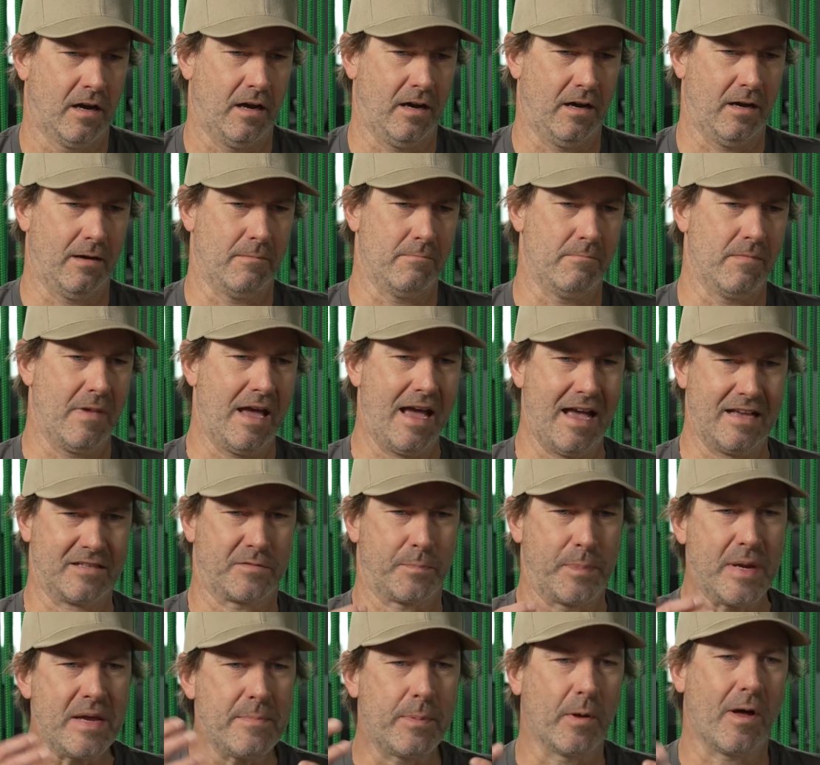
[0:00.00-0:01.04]
Um, as
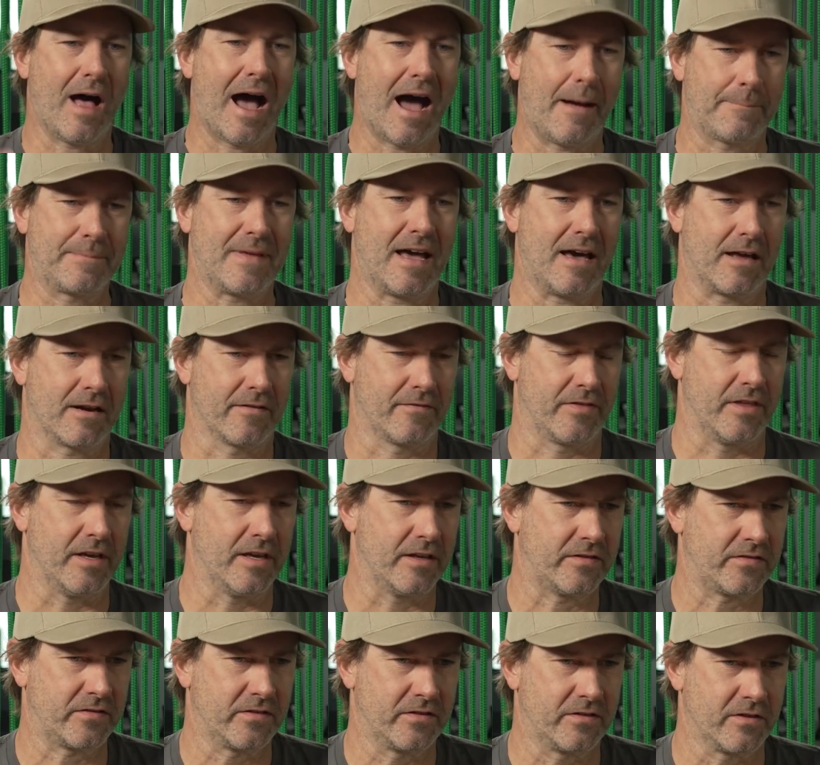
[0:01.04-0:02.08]
people opt out of
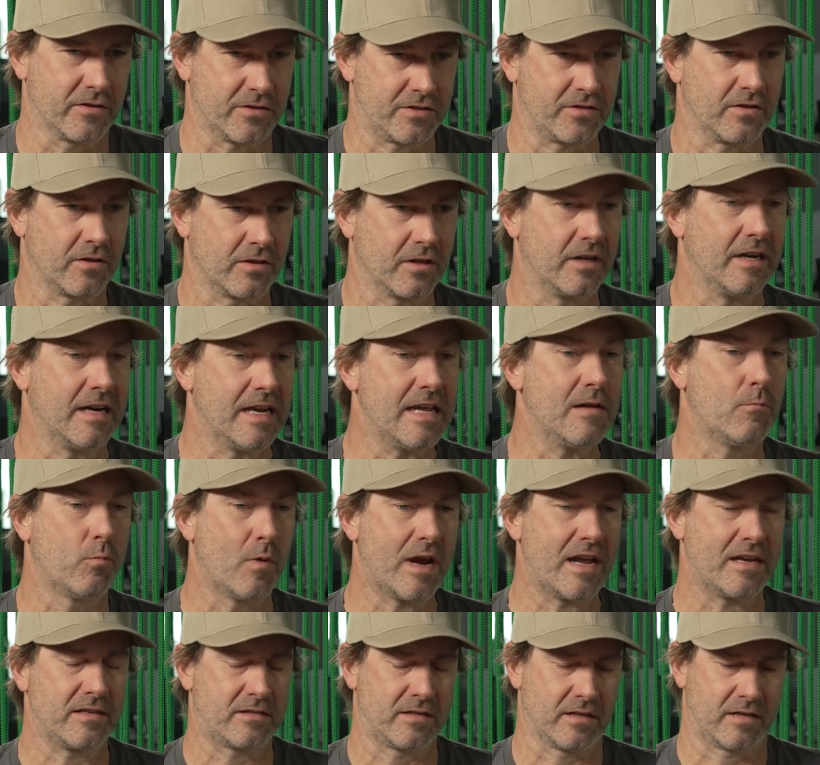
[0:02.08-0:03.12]
this, they're still going to need
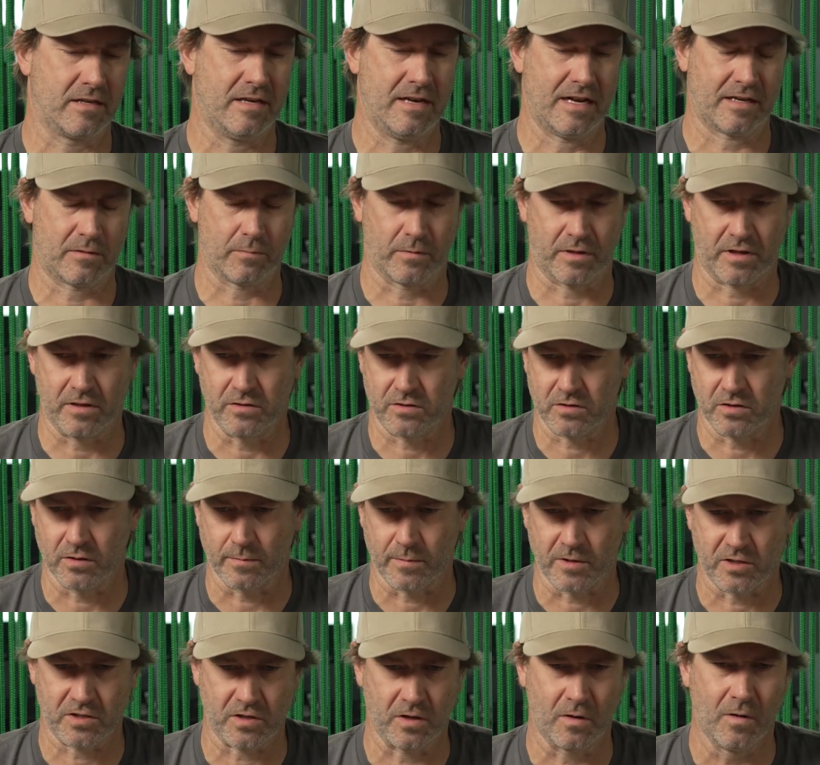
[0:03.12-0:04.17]
ways to connect with
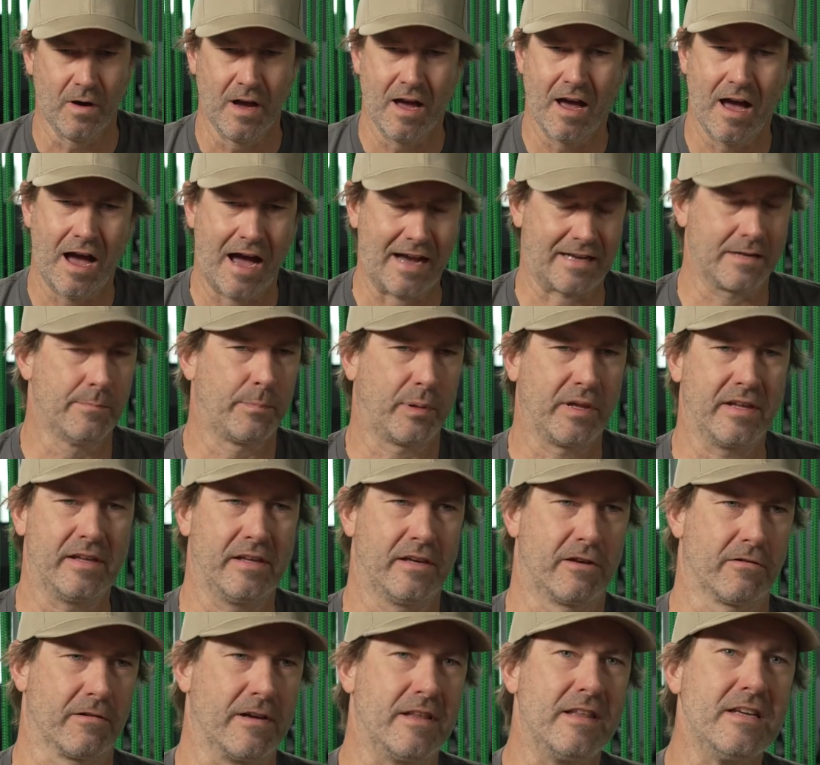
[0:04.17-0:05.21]
consumers. So I
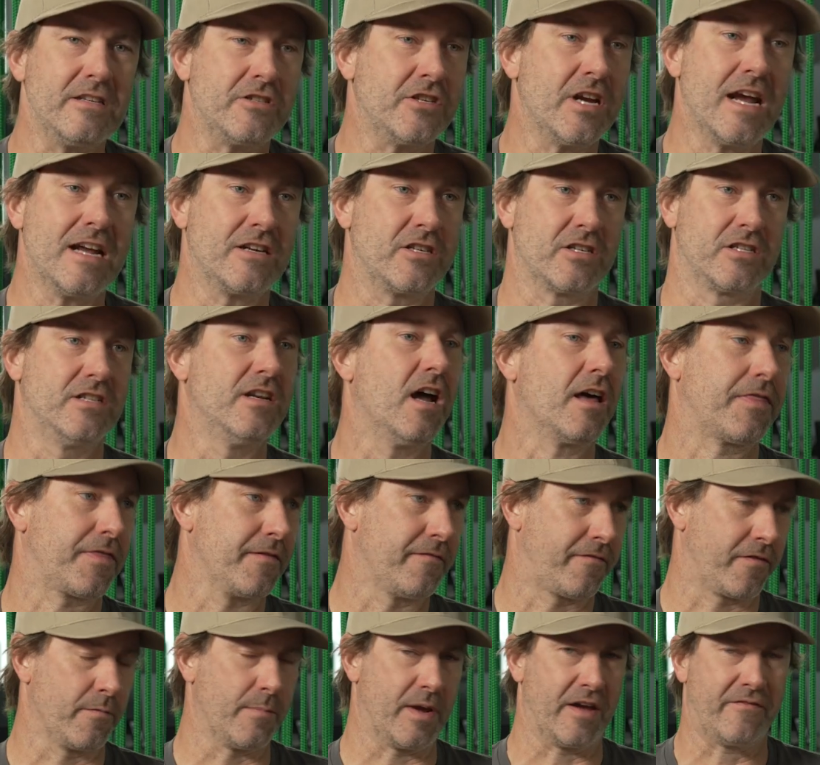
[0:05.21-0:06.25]
completely agree. This changes
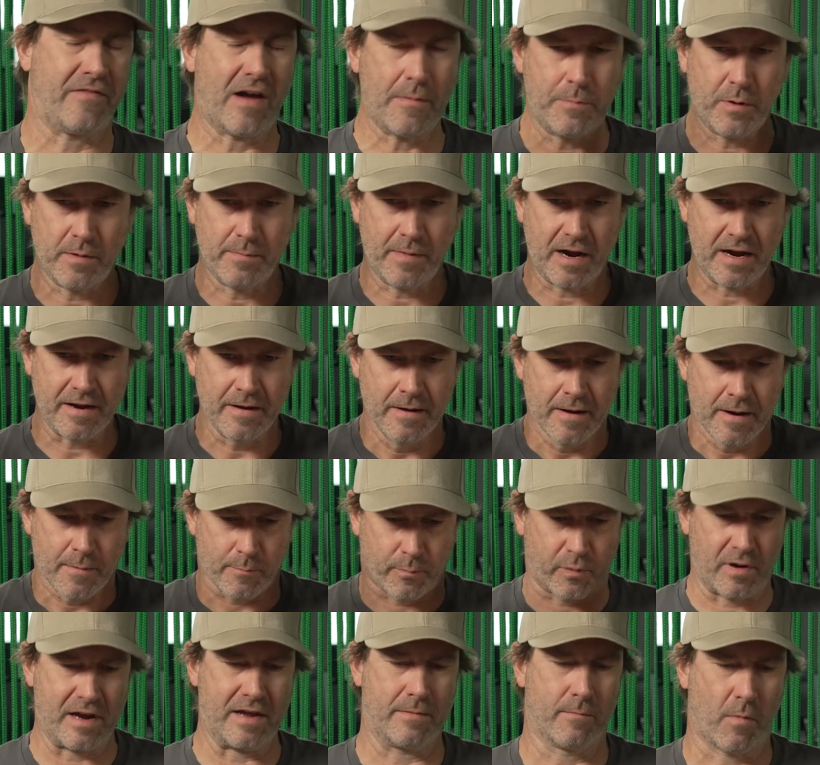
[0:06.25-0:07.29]
nothing for me. If I put my
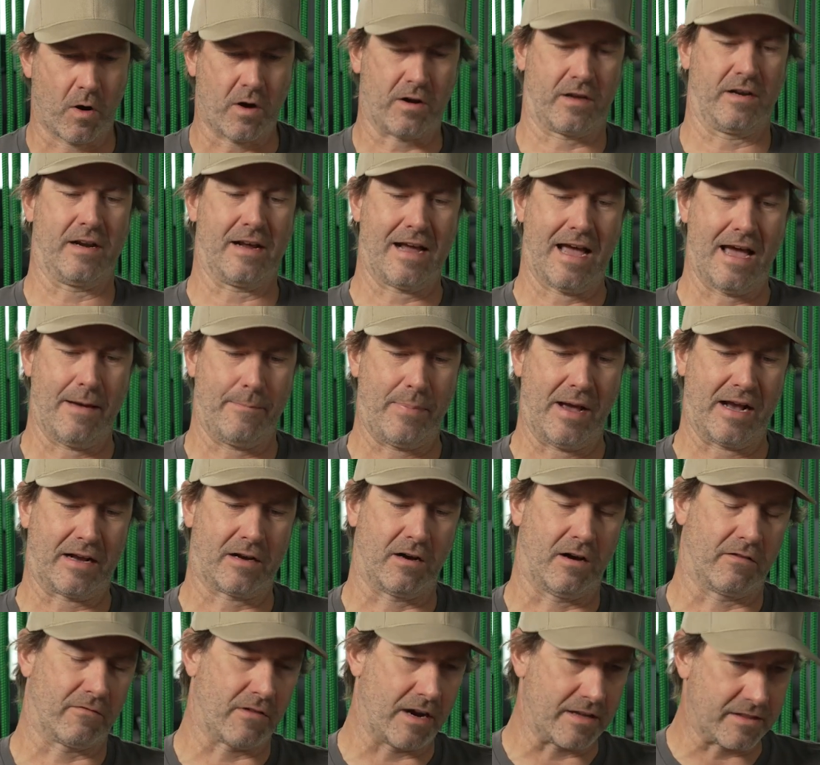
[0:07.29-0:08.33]
brand marketing hat back
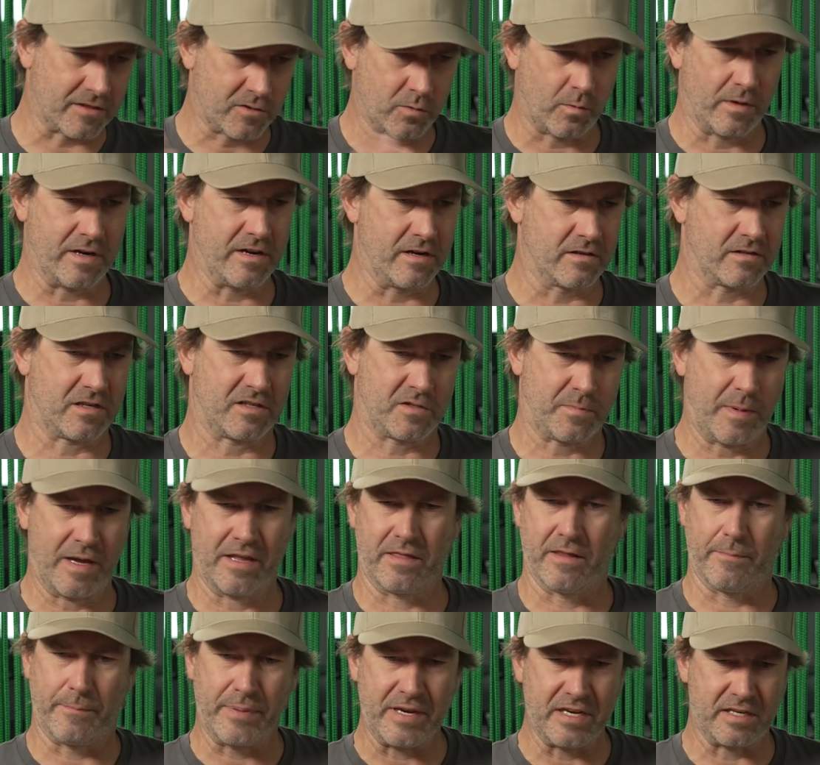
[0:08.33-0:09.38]
on, right, the 20 years I spent
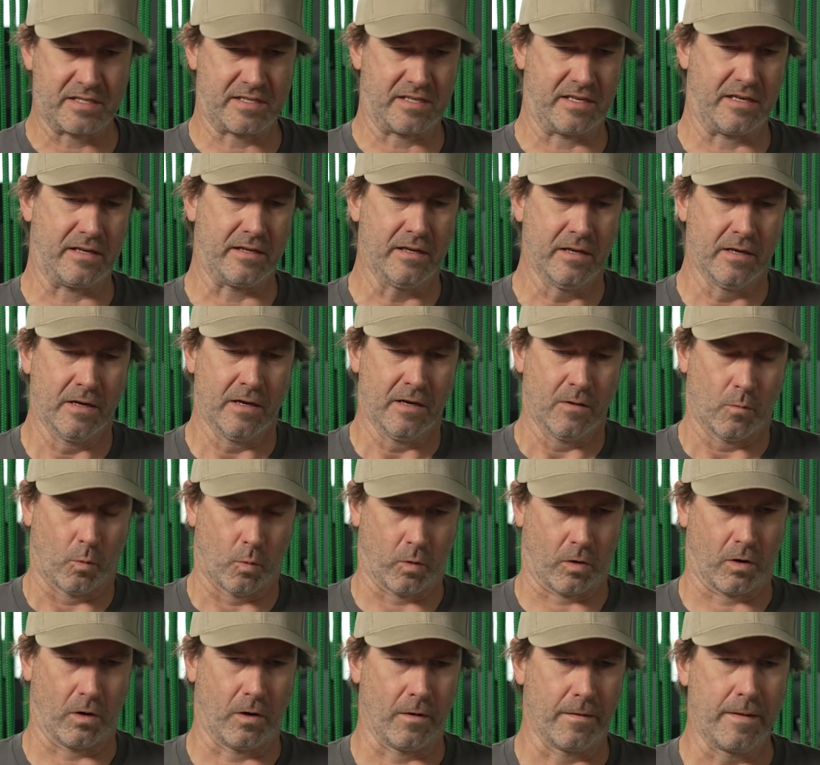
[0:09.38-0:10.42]
in the B2C
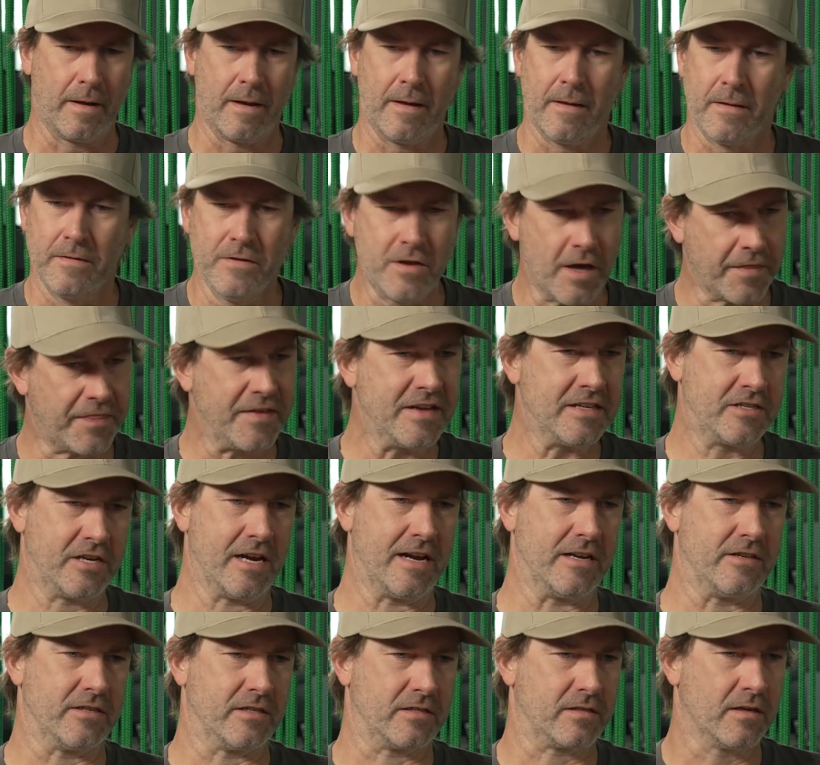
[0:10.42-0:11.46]
world, nothing
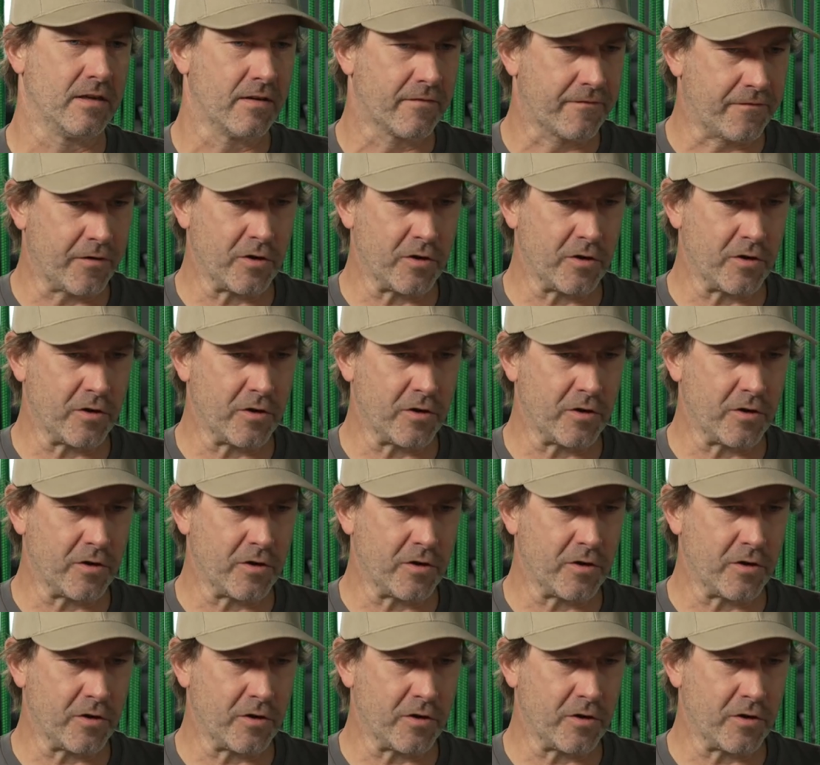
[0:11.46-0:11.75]
changes.